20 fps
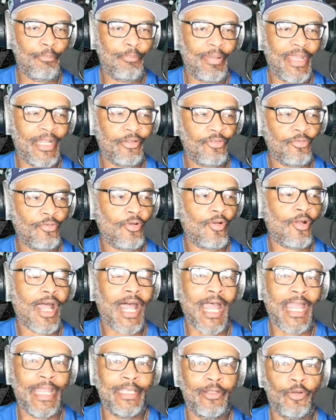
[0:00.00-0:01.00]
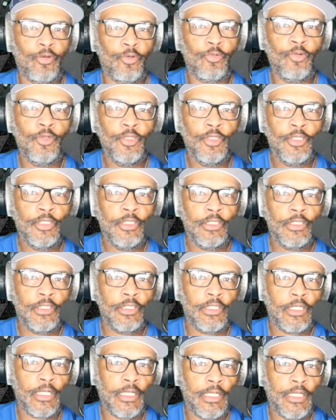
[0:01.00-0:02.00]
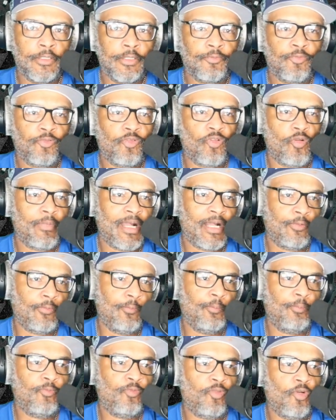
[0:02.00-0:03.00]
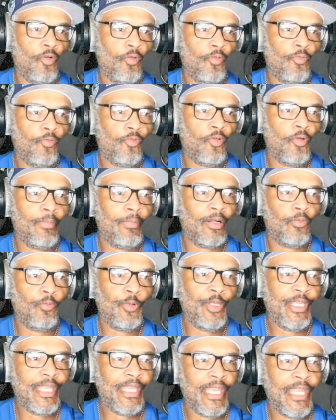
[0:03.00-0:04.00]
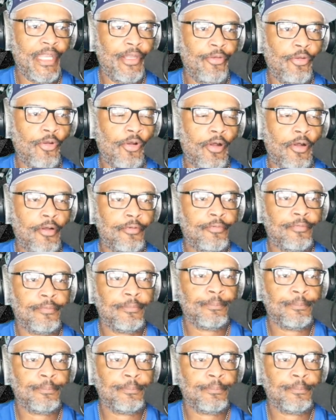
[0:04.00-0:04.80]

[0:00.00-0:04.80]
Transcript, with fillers: back to Ohio for my weekend off.